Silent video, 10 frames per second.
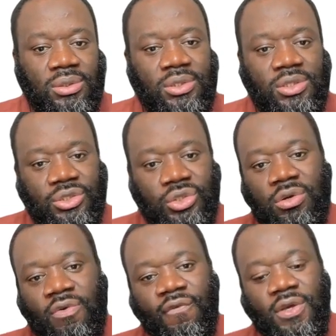The
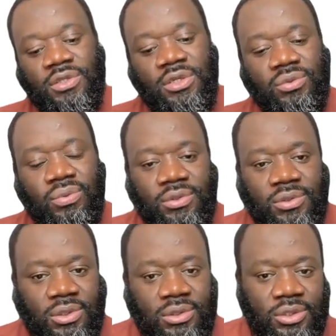nature of edge
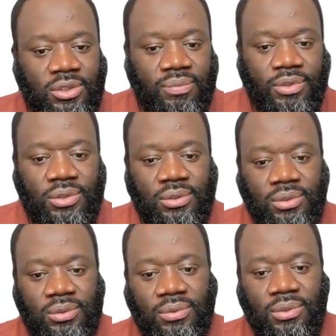networks are dynamic.
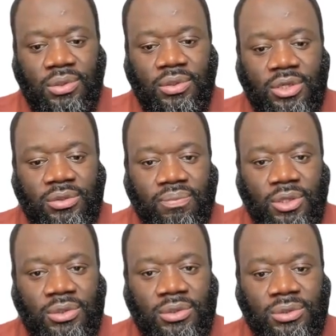That
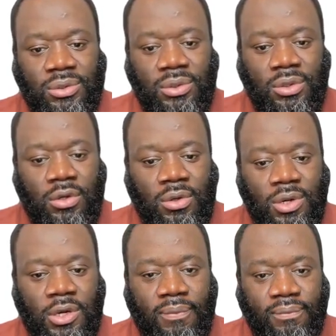makes
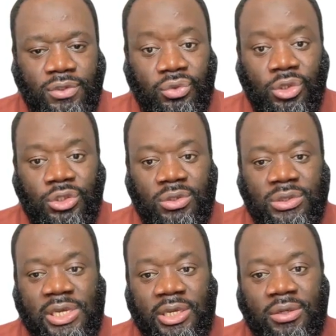
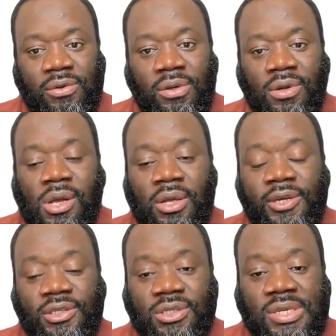situations like
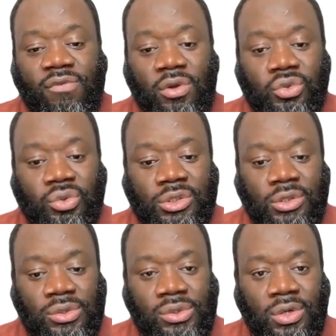latency
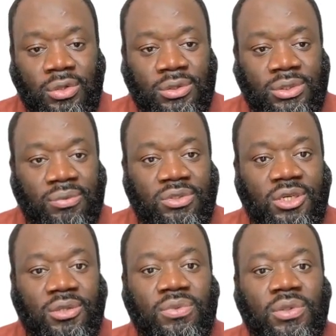fluctuations to cause
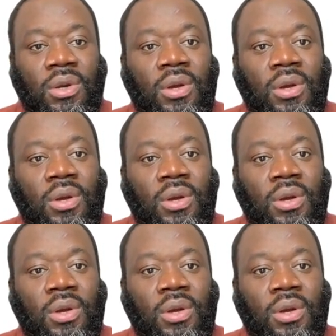downtime.